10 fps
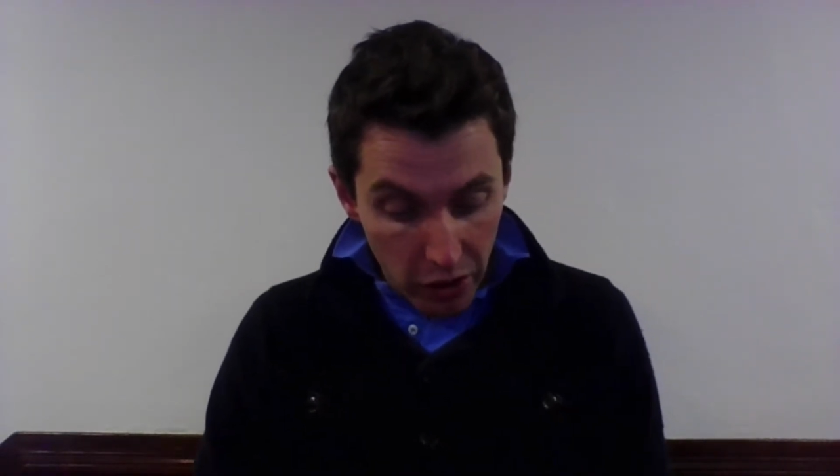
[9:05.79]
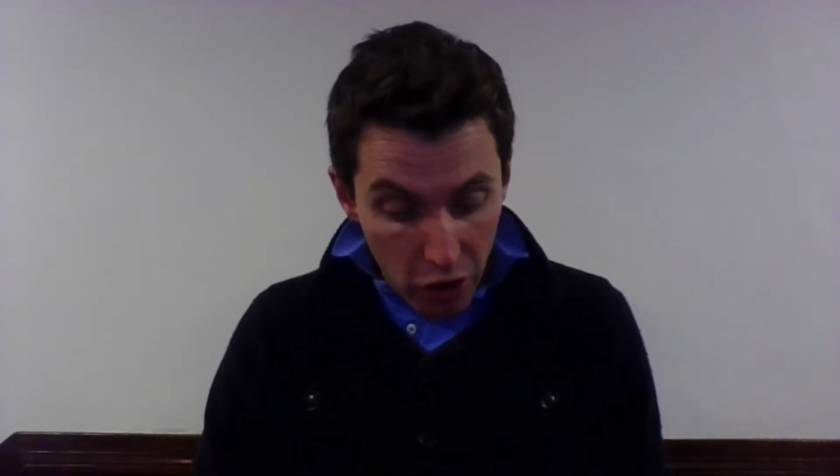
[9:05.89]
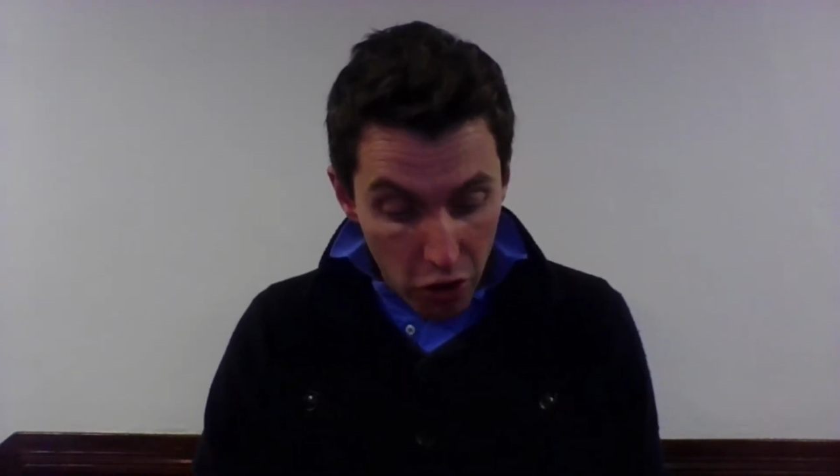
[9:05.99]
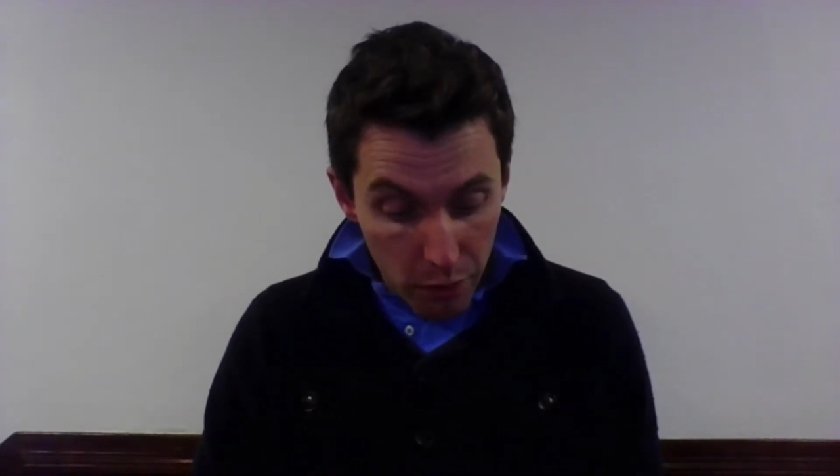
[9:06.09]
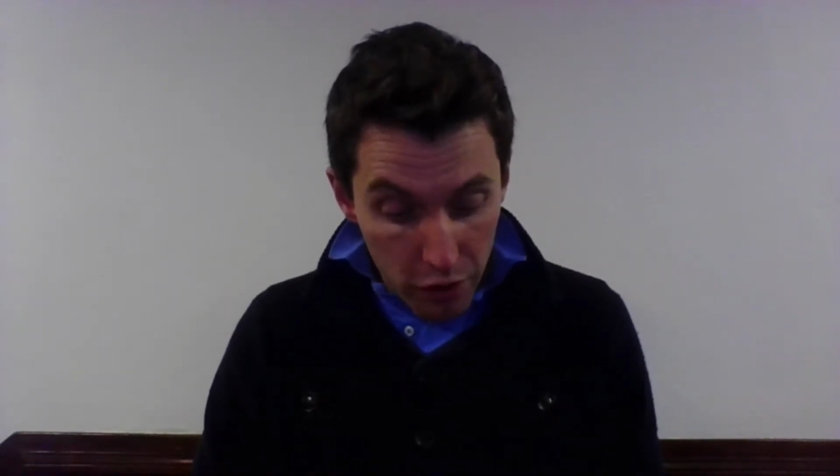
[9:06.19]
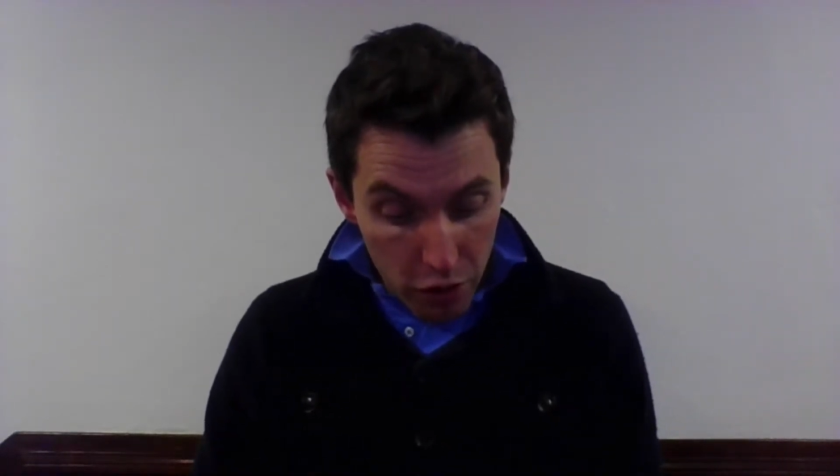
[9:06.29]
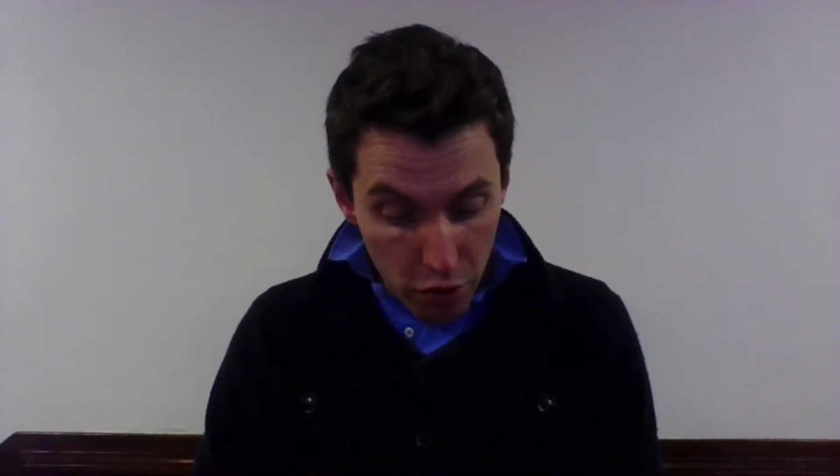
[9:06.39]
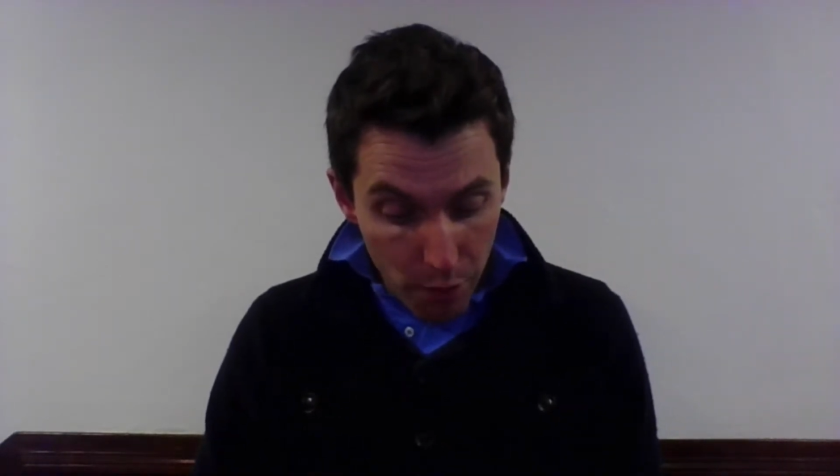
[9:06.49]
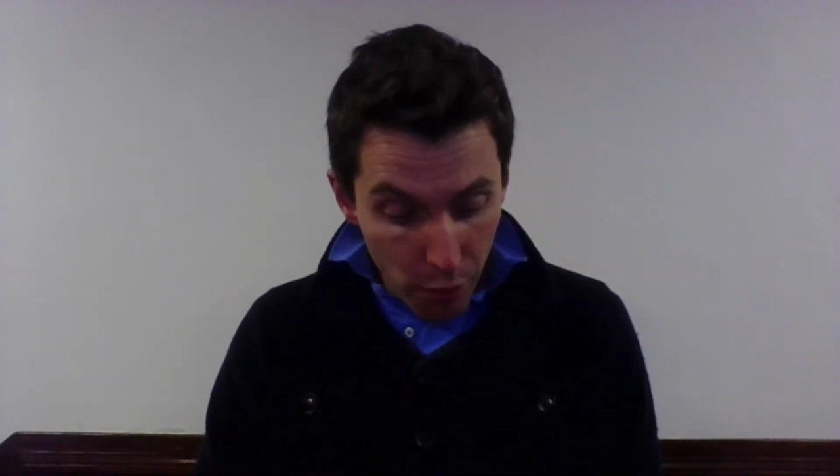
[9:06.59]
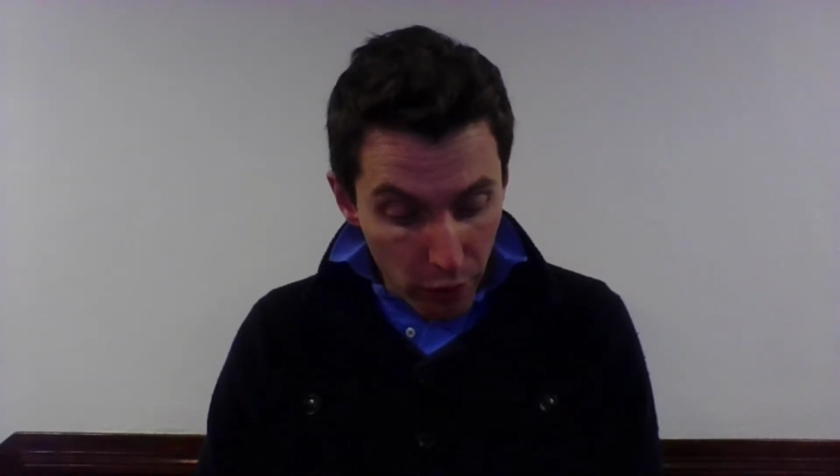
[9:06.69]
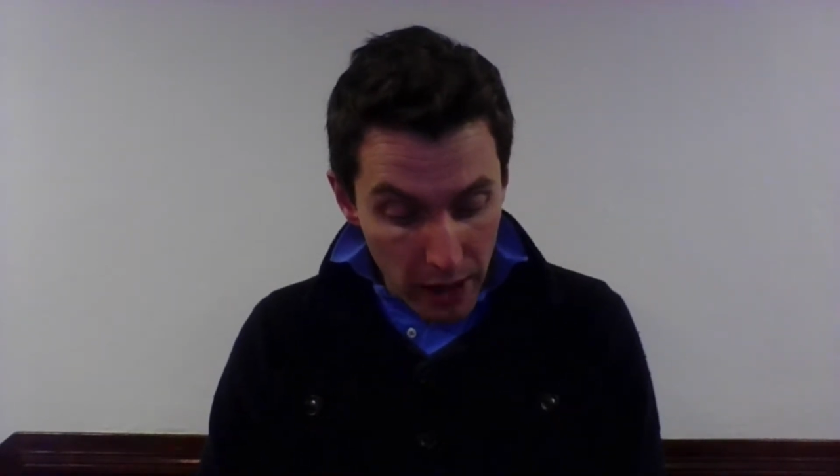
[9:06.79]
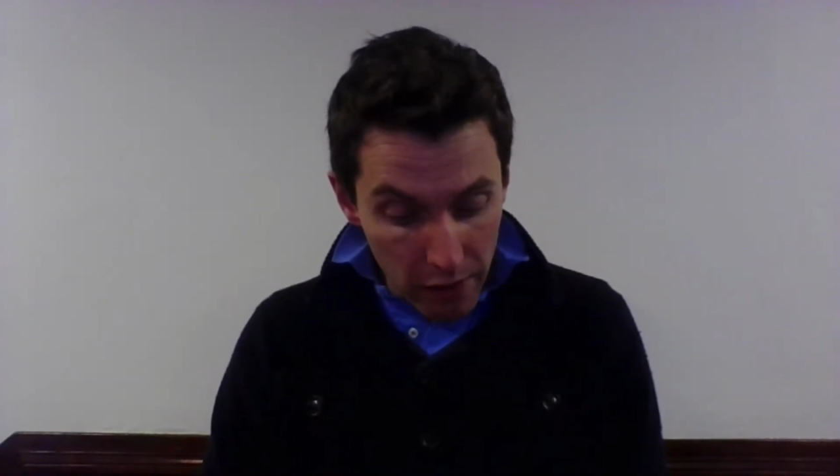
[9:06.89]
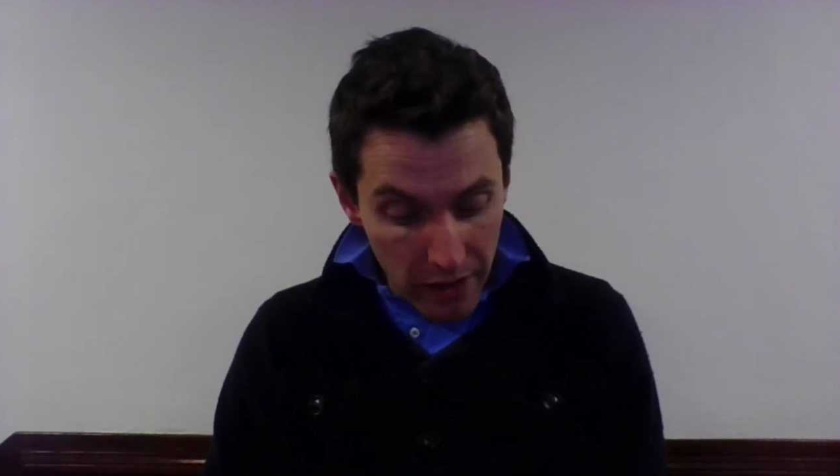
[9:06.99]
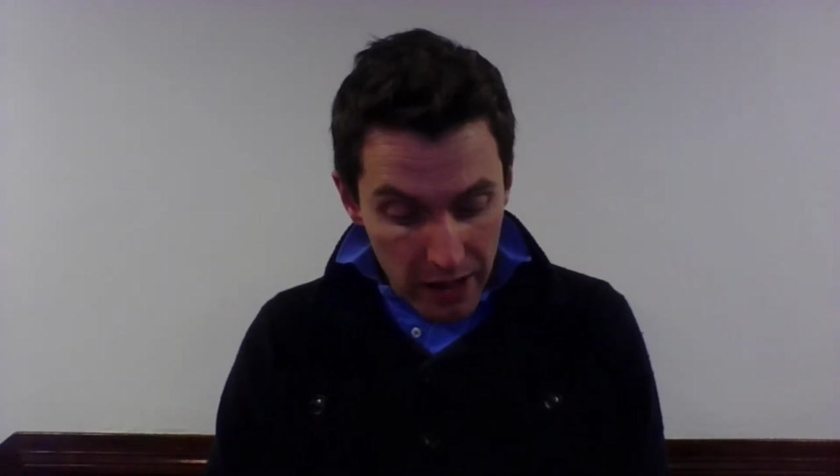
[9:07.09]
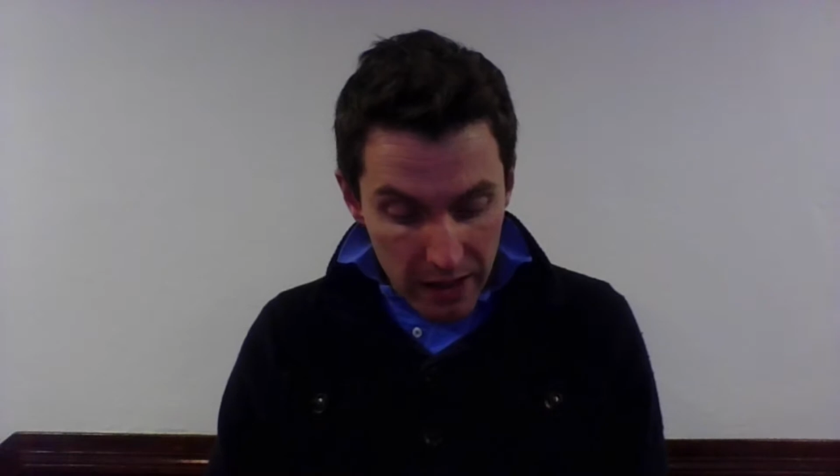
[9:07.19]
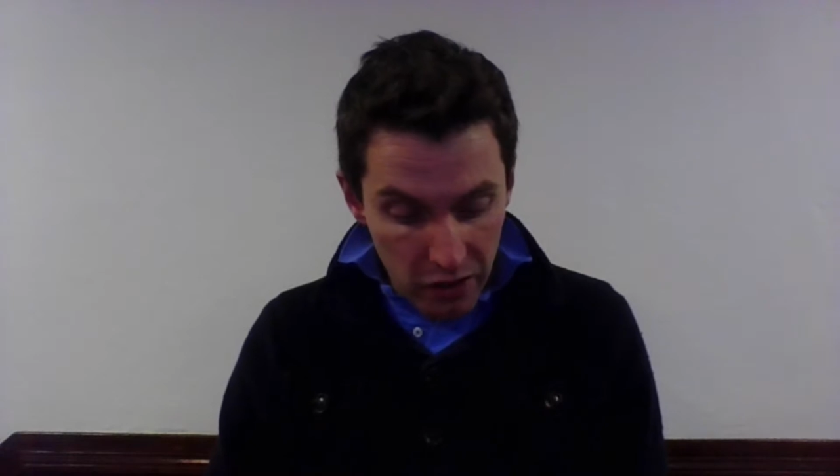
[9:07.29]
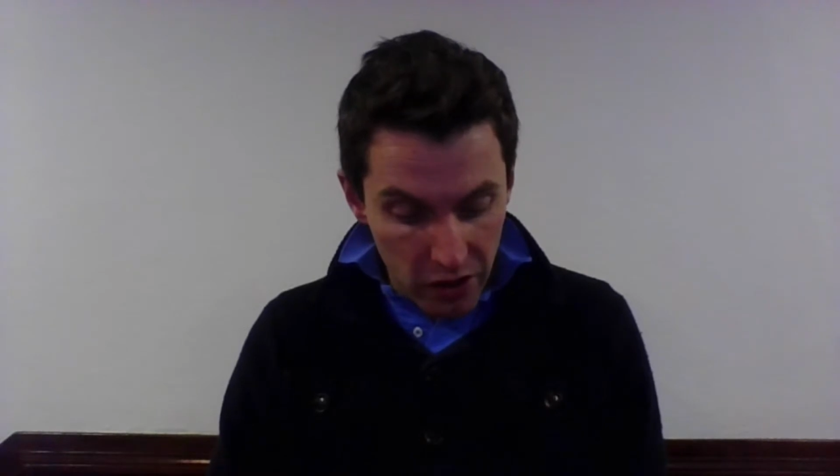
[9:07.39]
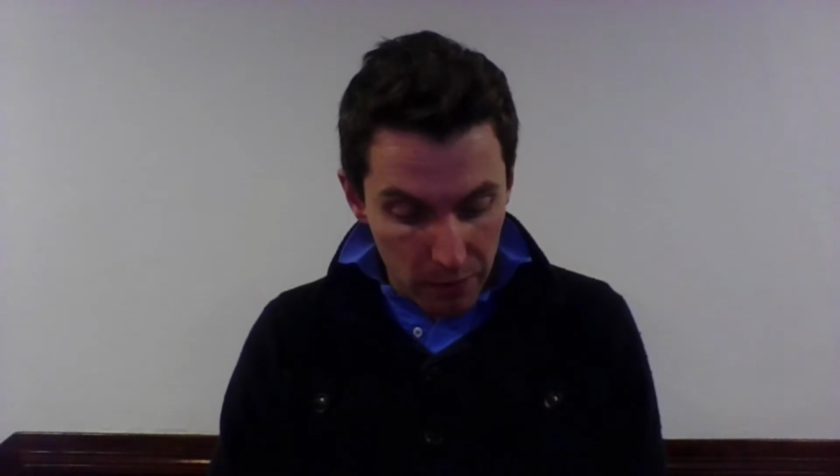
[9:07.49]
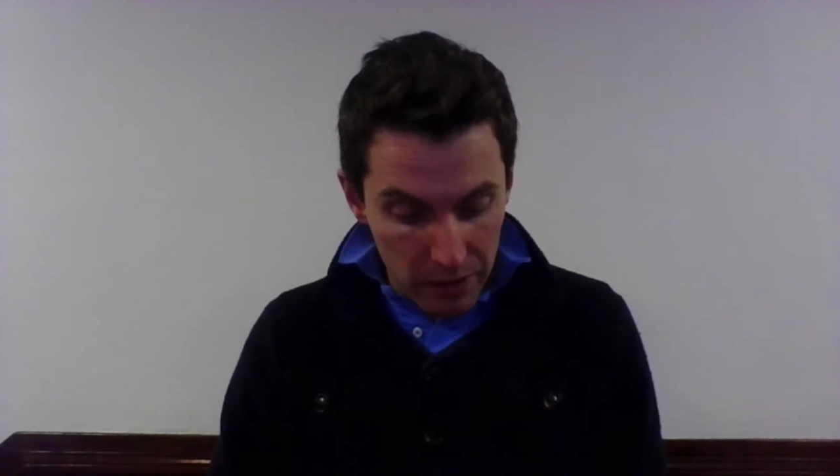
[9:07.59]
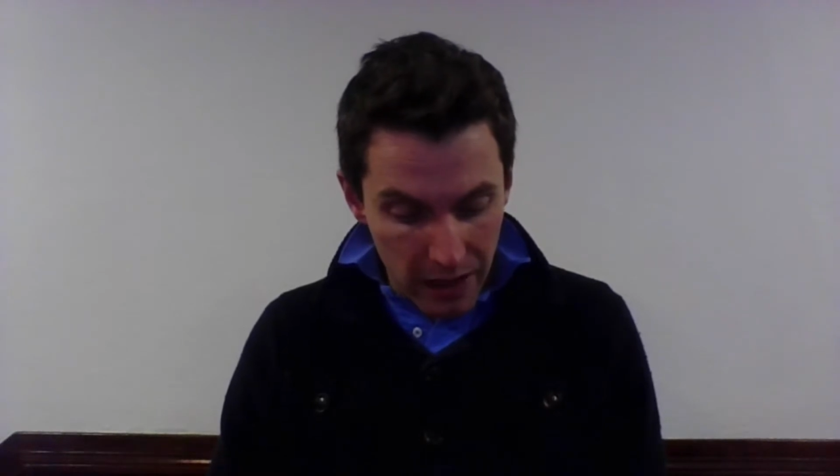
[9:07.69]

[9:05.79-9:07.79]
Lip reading: whom you brought out of Egypt,